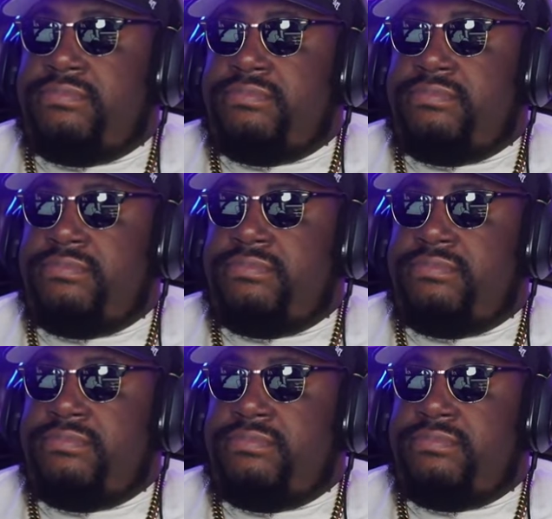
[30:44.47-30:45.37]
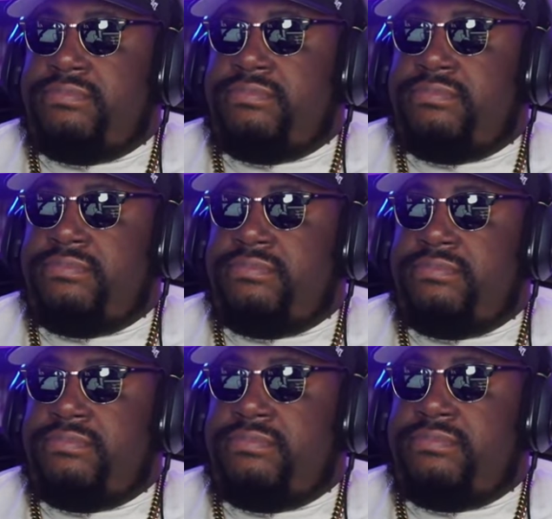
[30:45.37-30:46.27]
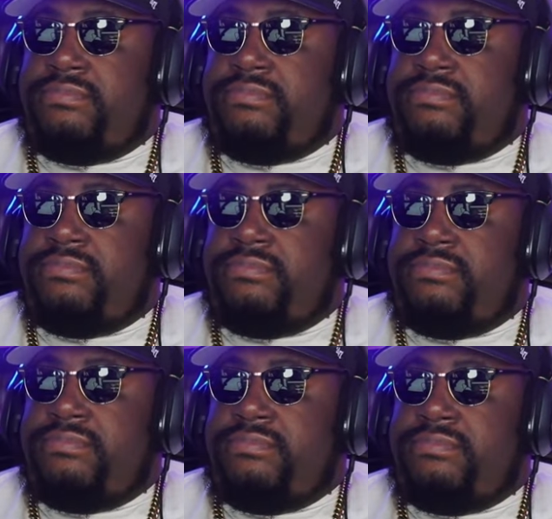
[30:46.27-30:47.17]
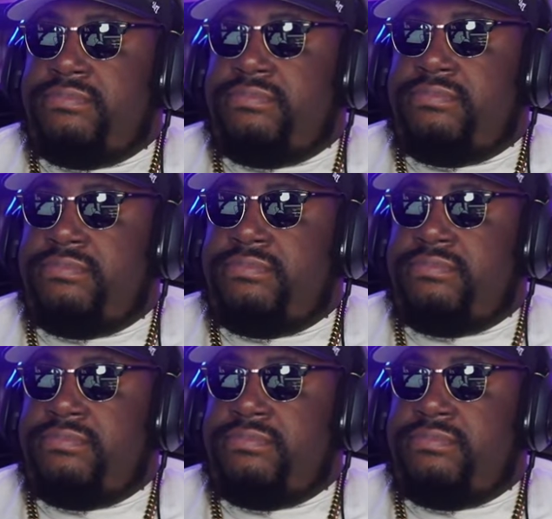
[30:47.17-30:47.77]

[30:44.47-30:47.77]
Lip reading: This person isn't speaking.